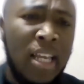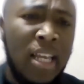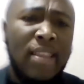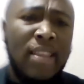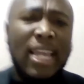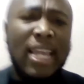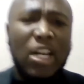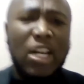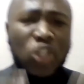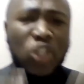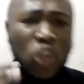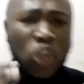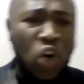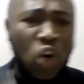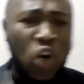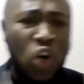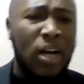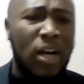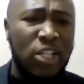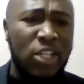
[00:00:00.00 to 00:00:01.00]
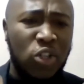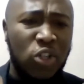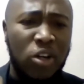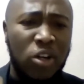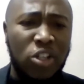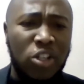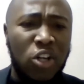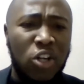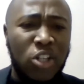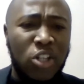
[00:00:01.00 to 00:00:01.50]
that as long as you're,
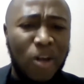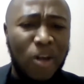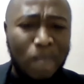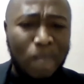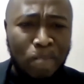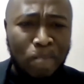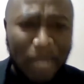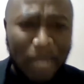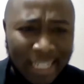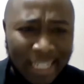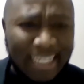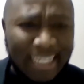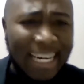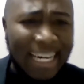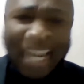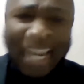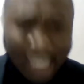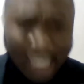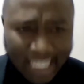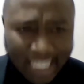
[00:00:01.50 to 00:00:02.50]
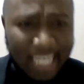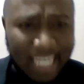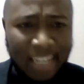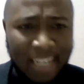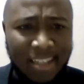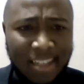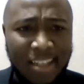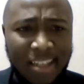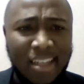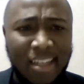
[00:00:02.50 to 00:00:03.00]
you're, you're building
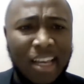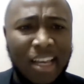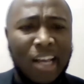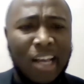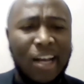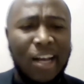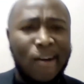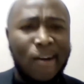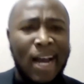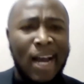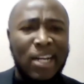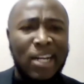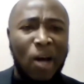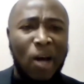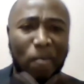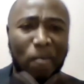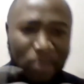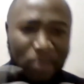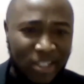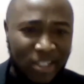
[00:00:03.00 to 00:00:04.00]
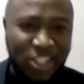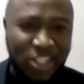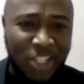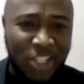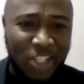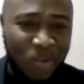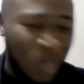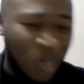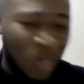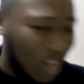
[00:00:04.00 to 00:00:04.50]
anything, all right,
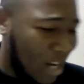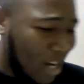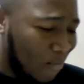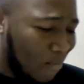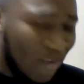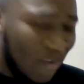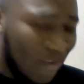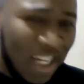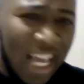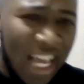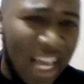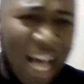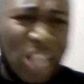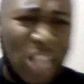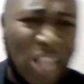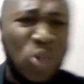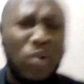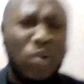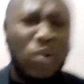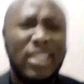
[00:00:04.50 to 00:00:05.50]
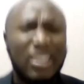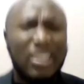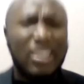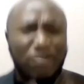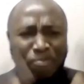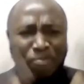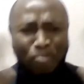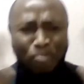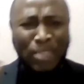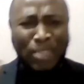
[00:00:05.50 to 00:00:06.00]
opposition will come. And so this
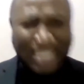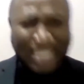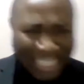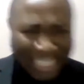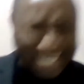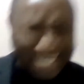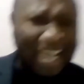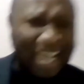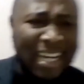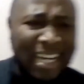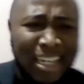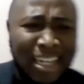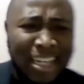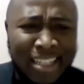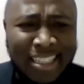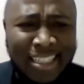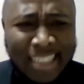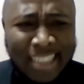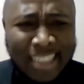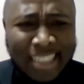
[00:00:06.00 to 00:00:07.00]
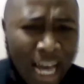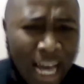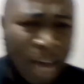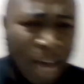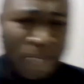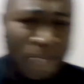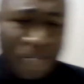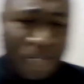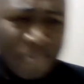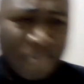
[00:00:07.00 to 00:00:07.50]
particular
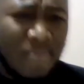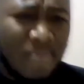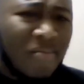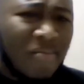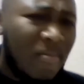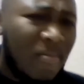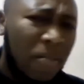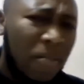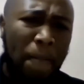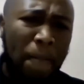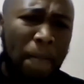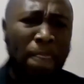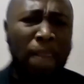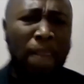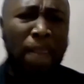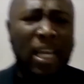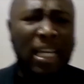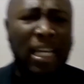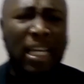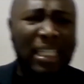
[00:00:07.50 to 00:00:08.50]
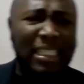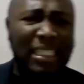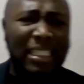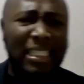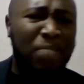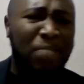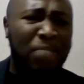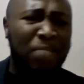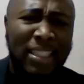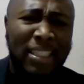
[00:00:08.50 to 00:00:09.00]
psalm,
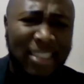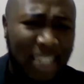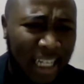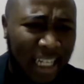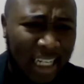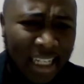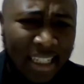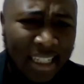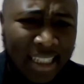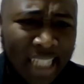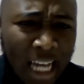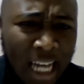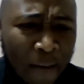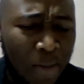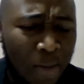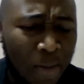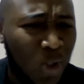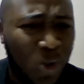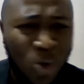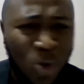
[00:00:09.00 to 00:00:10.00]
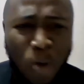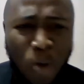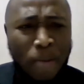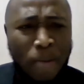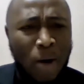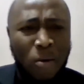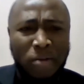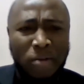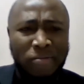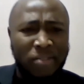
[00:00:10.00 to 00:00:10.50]
this particular psalm is so
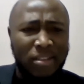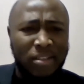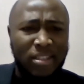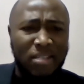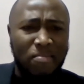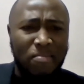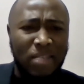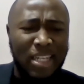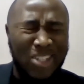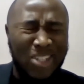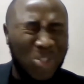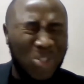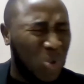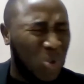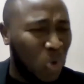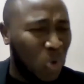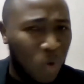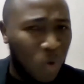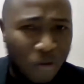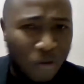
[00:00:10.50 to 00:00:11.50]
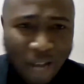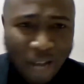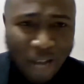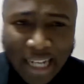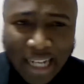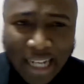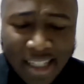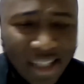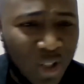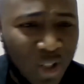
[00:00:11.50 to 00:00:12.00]
powerful to me. It's so
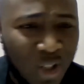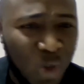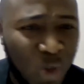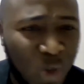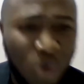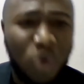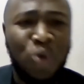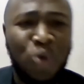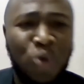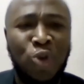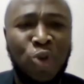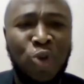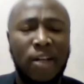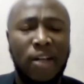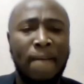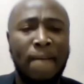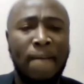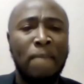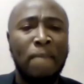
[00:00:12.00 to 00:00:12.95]
vital. It's so crucial